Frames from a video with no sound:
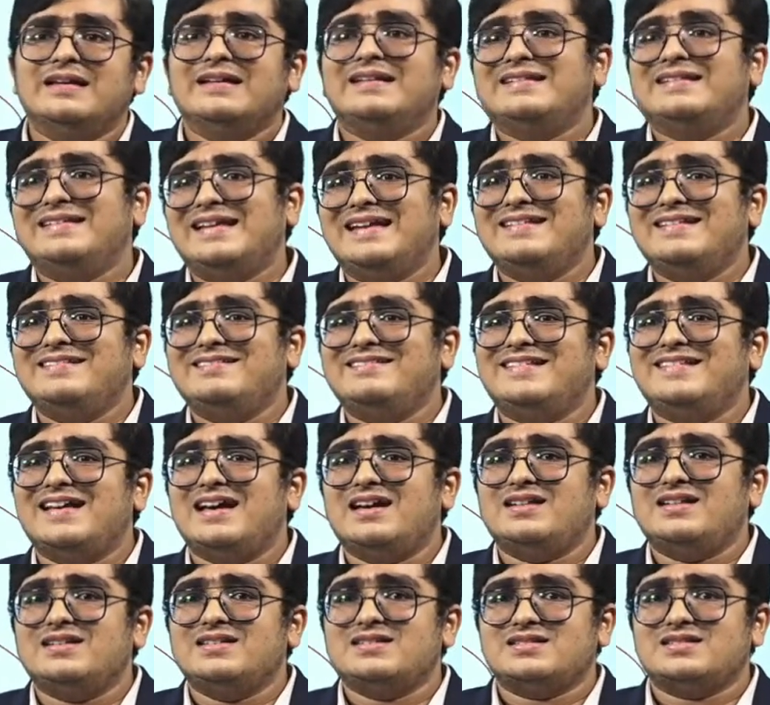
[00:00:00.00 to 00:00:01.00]
Then
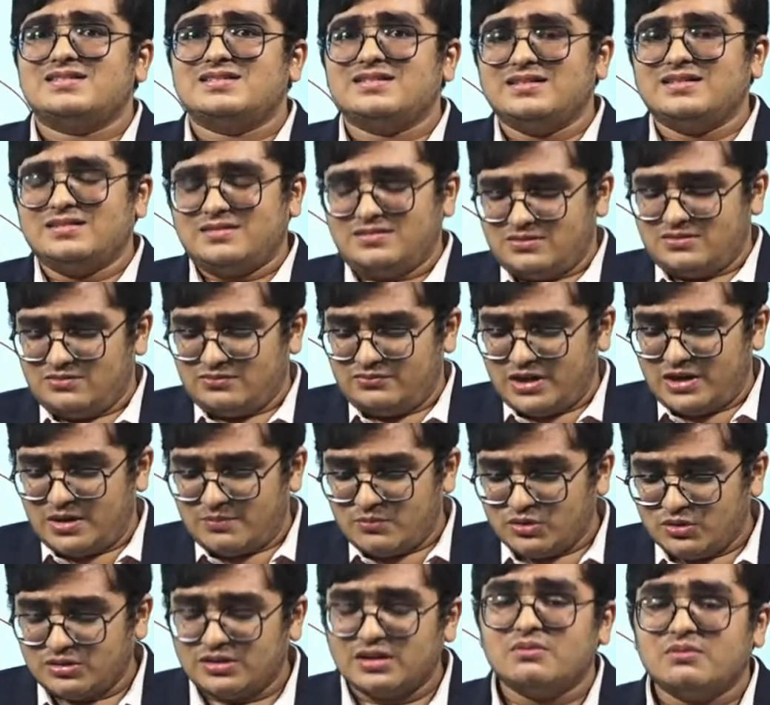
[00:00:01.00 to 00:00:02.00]
there is one
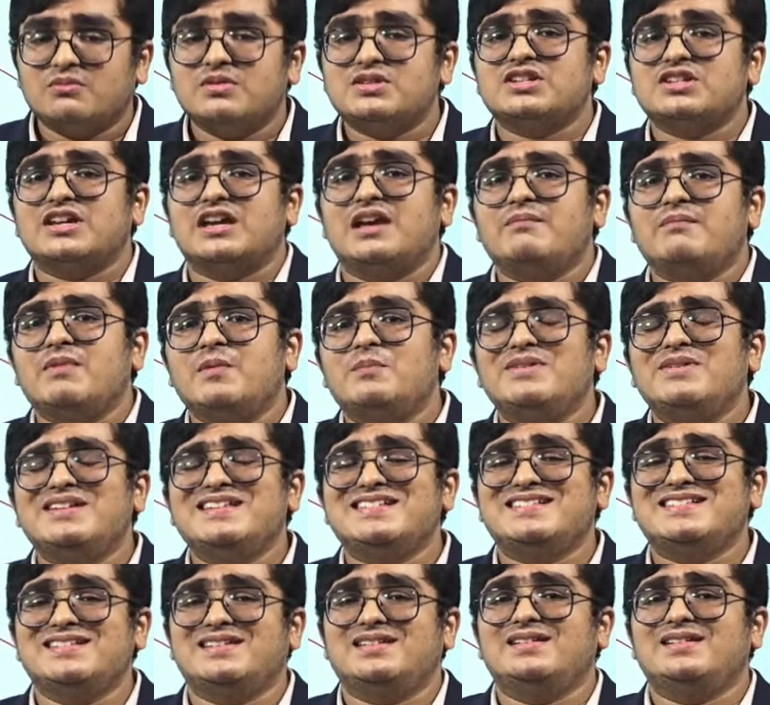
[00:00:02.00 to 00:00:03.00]
more thing which came up
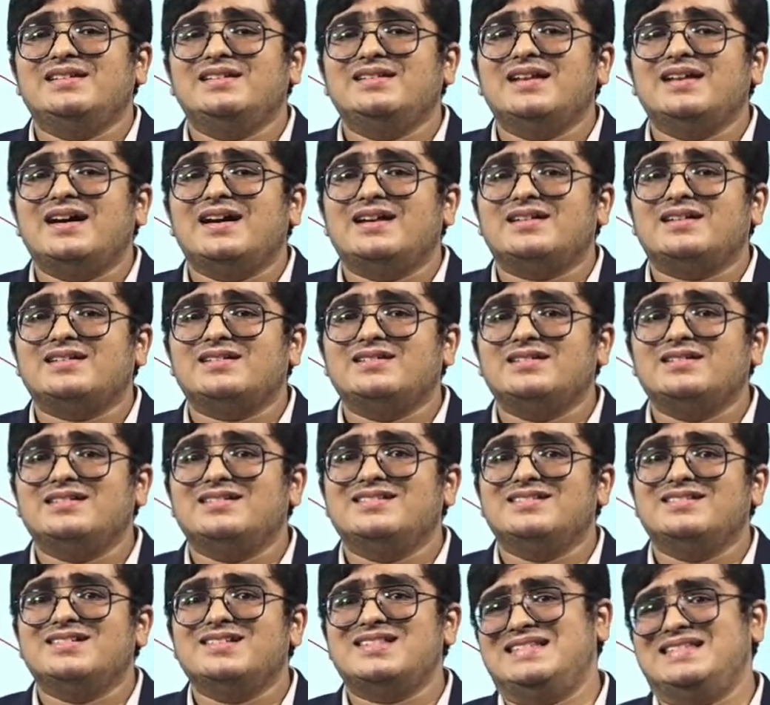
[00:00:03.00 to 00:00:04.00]
recently, that
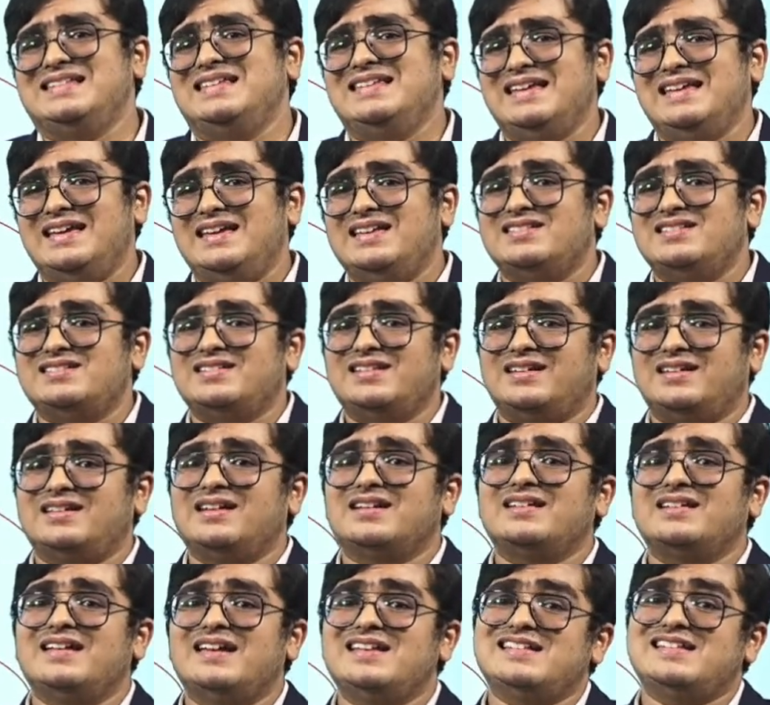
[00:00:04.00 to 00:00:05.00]
CA is
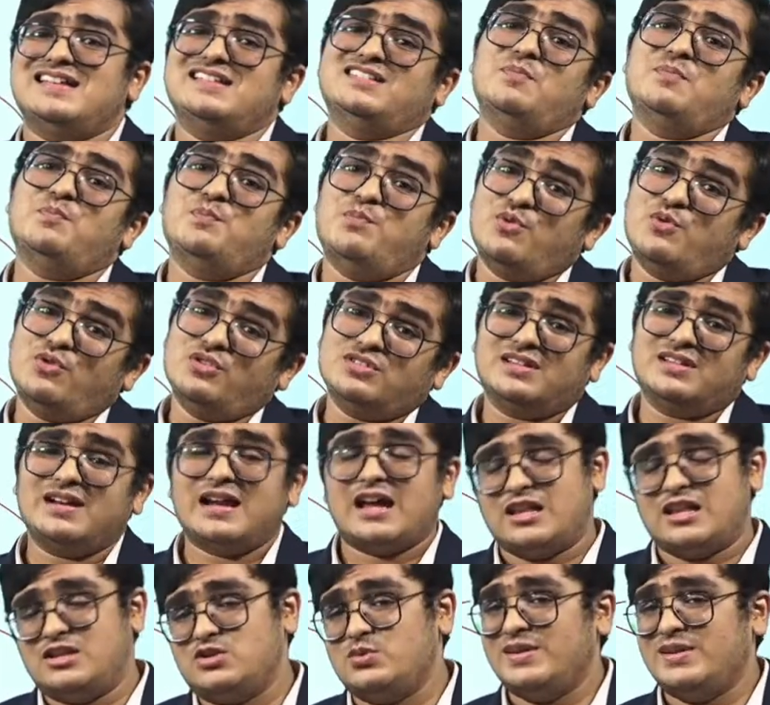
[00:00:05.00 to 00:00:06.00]
recognized as a
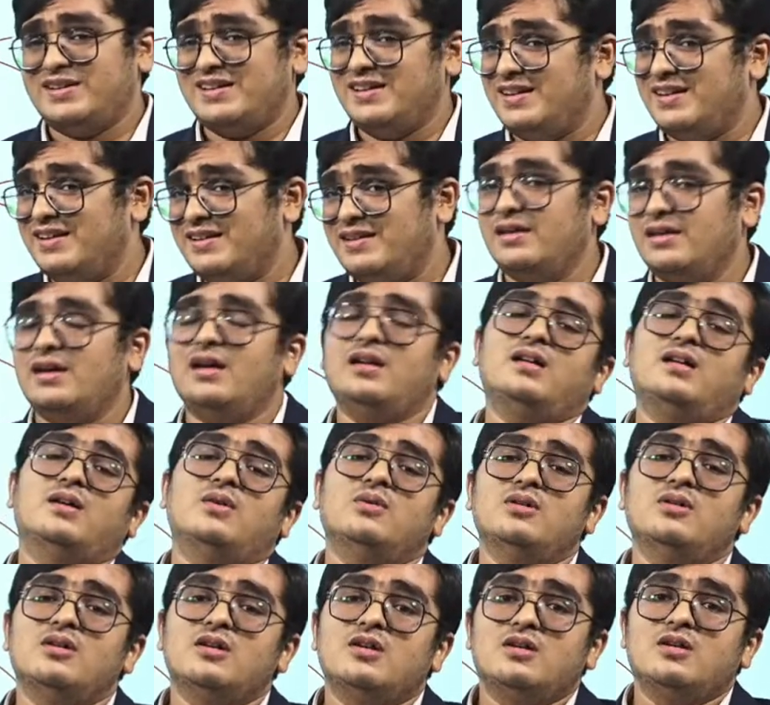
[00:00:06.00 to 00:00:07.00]
postgraduate in India
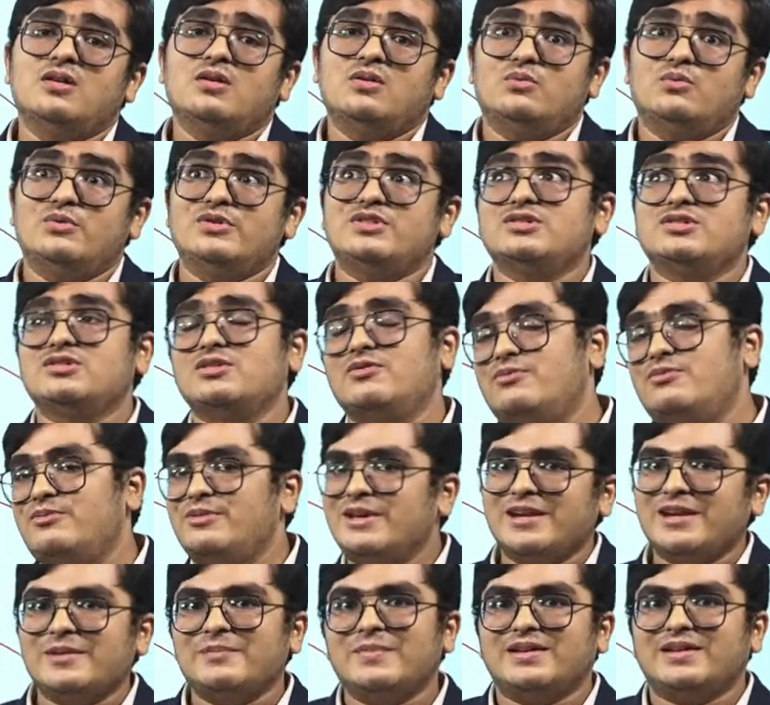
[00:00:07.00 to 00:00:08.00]
now, which is a
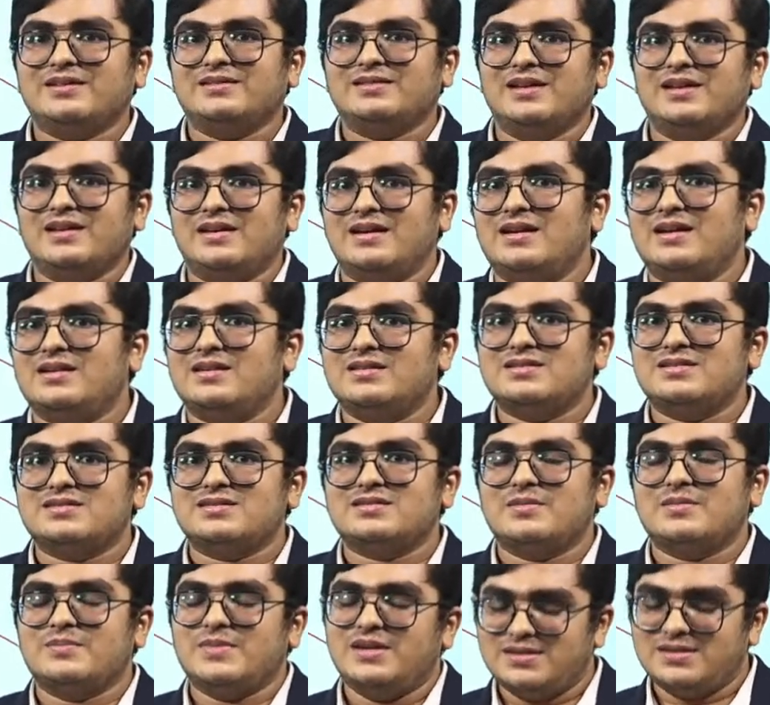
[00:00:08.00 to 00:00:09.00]
very big thing and it's
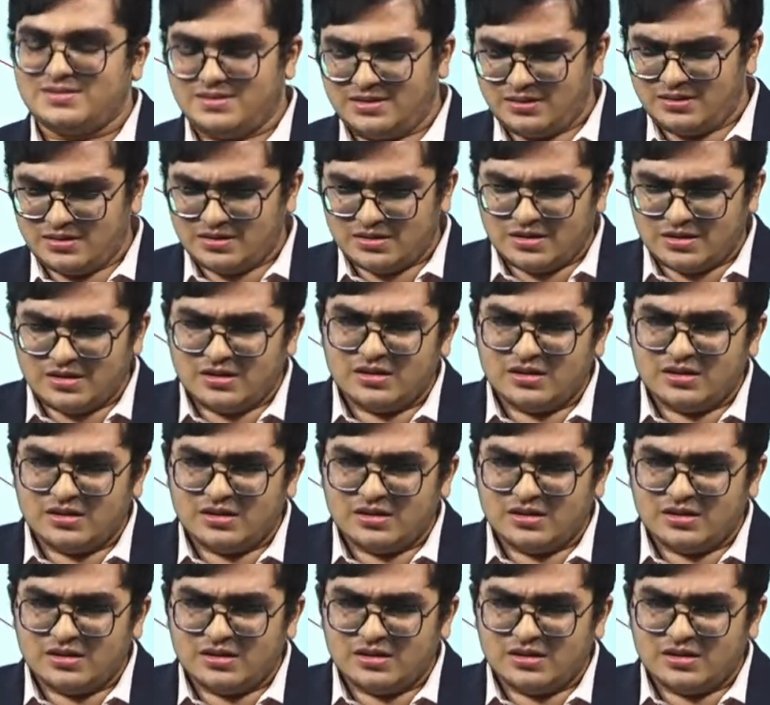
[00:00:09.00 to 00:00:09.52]
amazing.